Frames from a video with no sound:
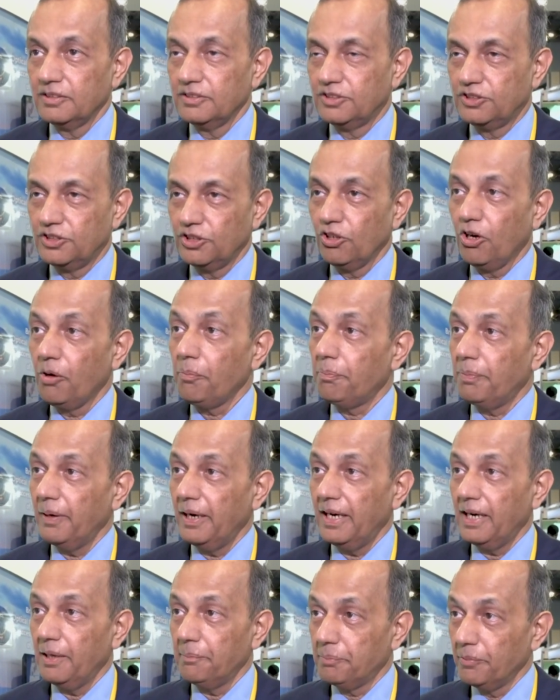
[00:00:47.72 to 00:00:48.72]
Jio
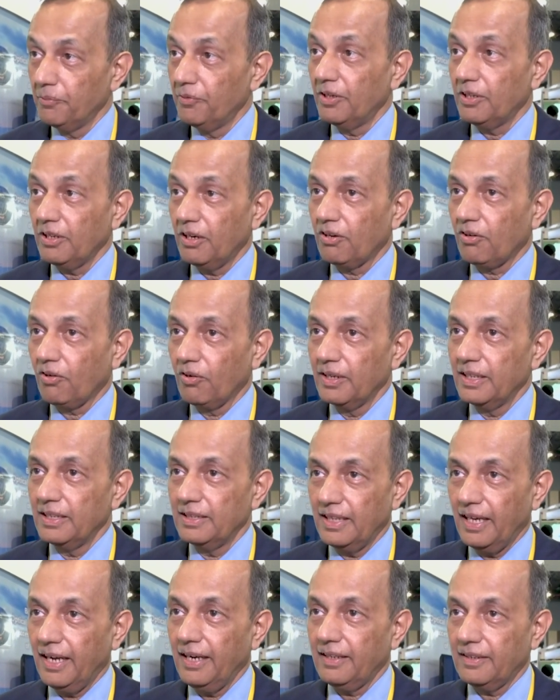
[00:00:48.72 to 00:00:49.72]
played a pivotal role
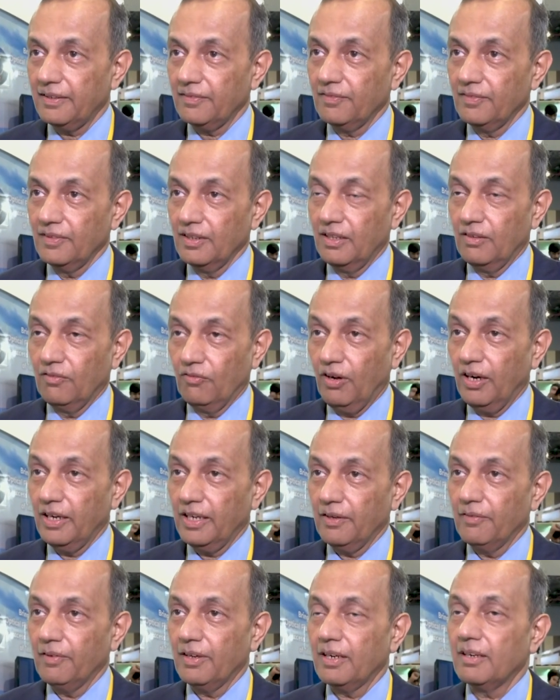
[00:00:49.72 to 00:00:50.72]
in that.
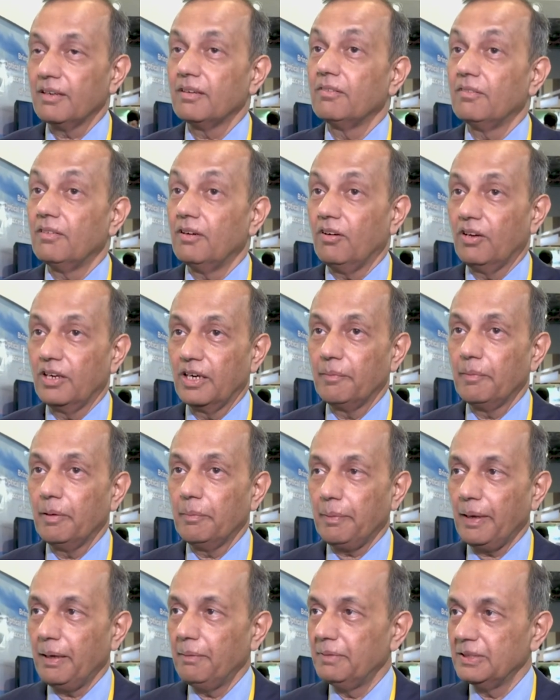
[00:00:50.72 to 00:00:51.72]
Whatever Honorable
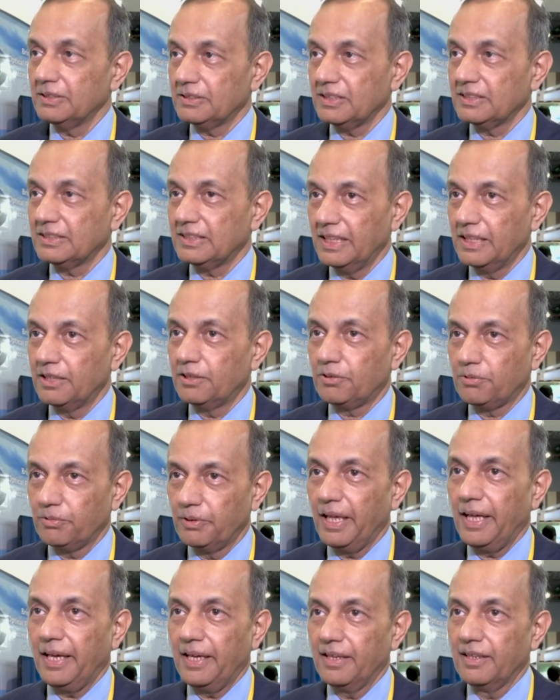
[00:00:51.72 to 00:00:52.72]
Prime Minister said
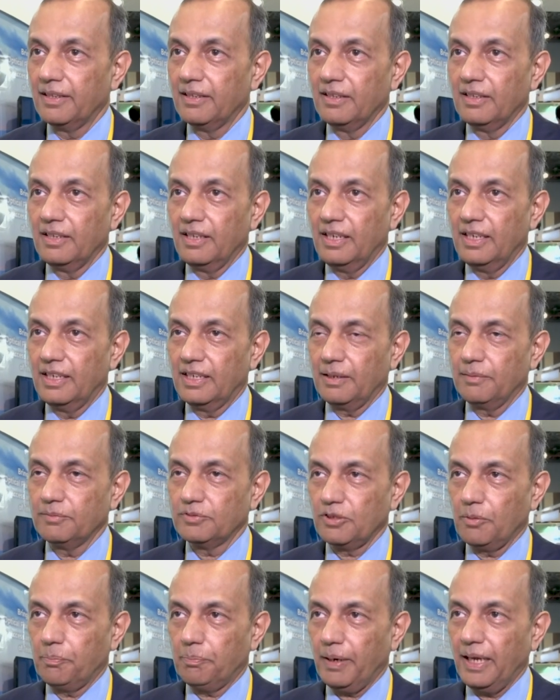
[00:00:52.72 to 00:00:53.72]
today in
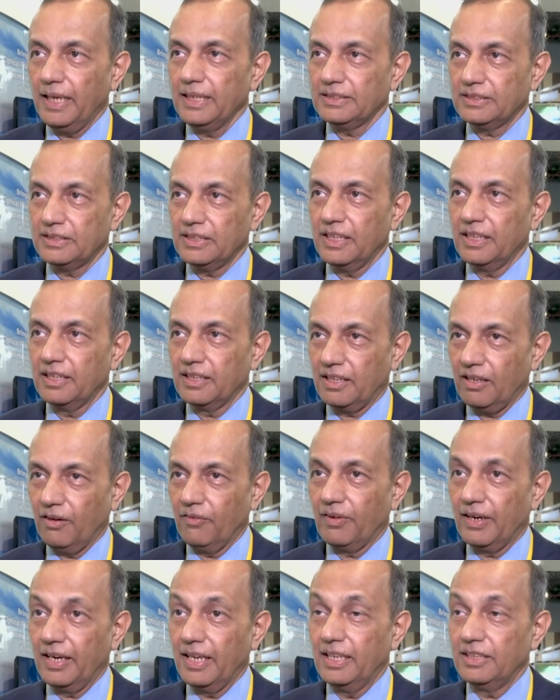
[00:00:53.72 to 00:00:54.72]
terms of pricing,
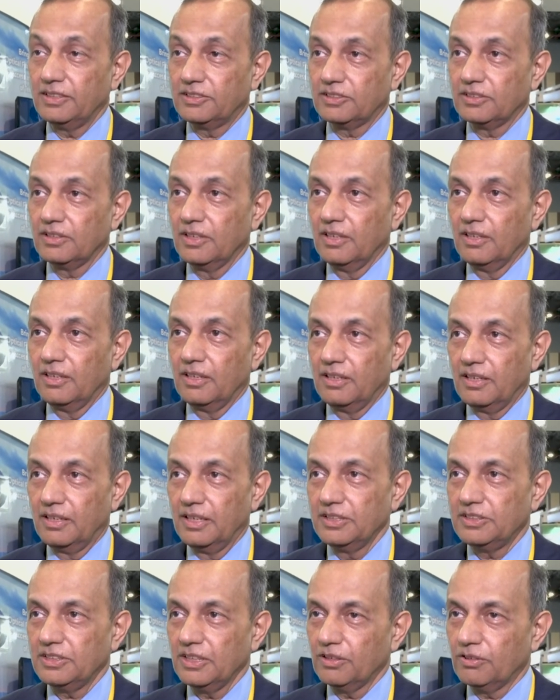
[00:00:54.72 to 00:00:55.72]
coverage,
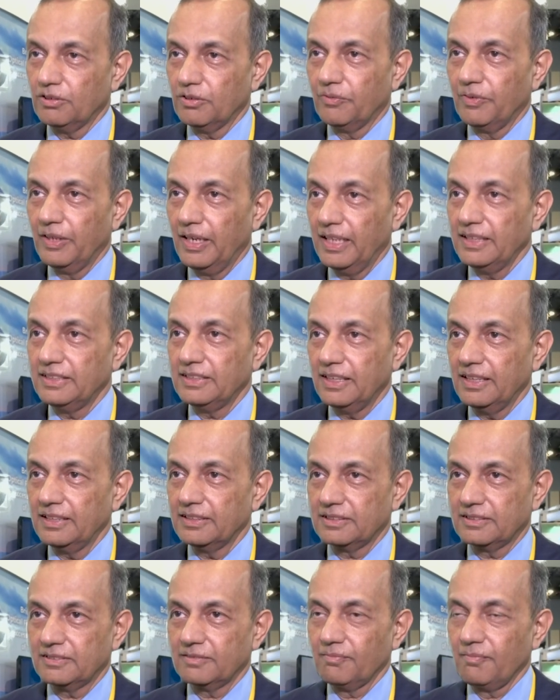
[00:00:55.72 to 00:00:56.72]
reaching to
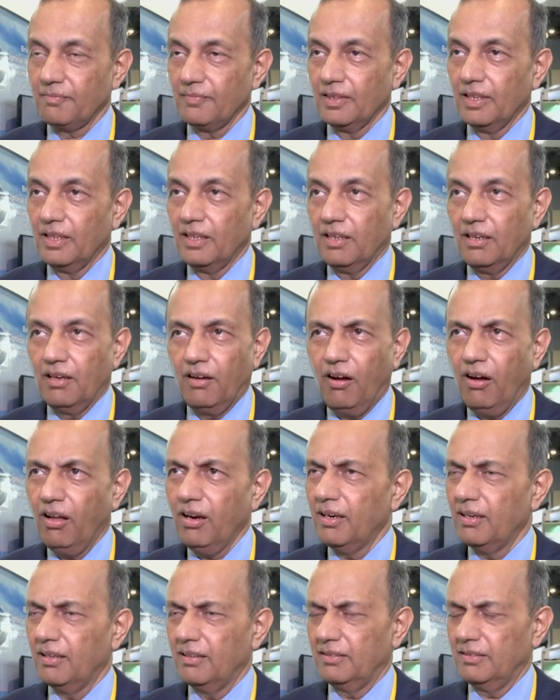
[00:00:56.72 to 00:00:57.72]
villages,
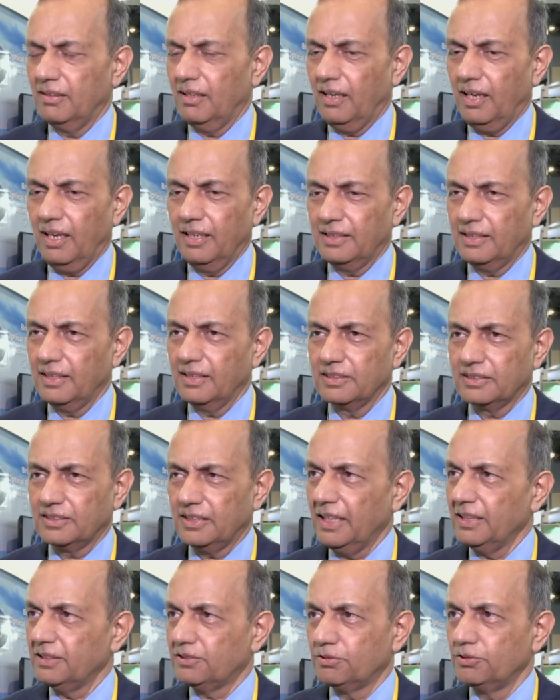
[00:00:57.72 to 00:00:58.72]
all I think is
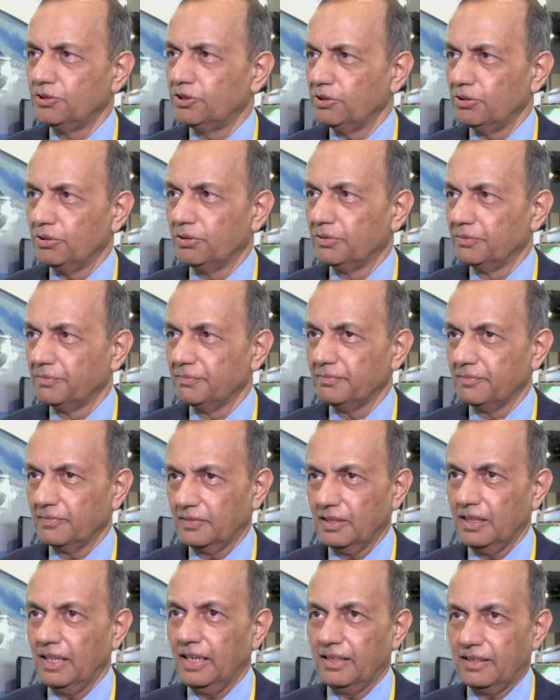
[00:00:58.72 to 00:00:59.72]
thanks to Jio
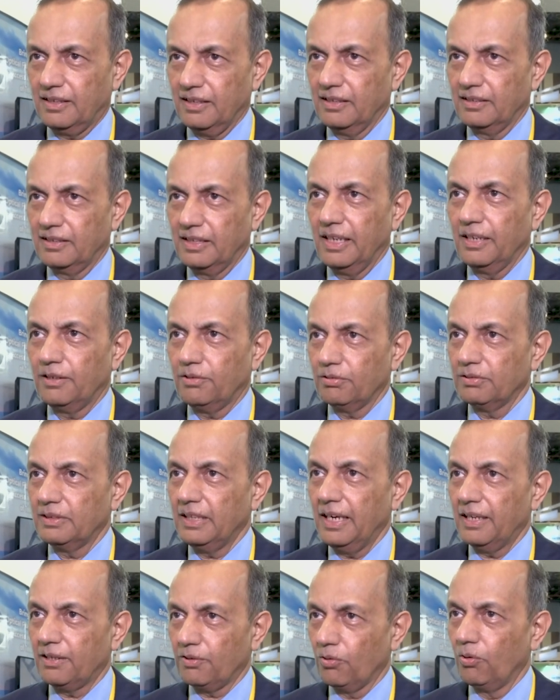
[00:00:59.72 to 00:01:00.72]
that uh, they took
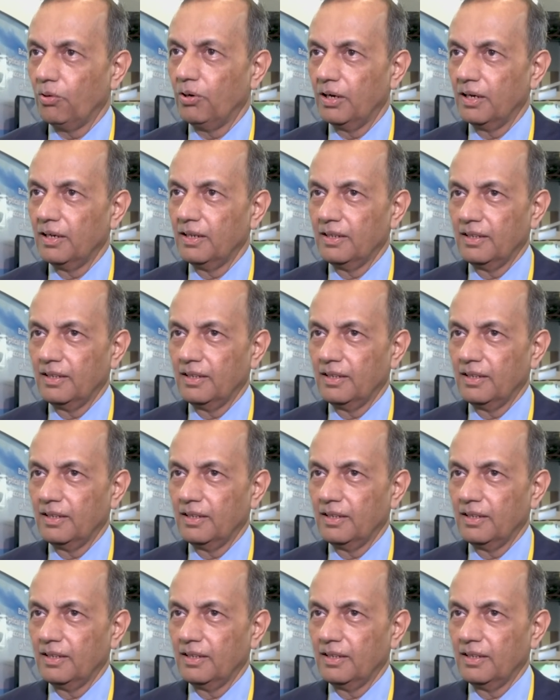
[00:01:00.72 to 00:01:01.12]
that role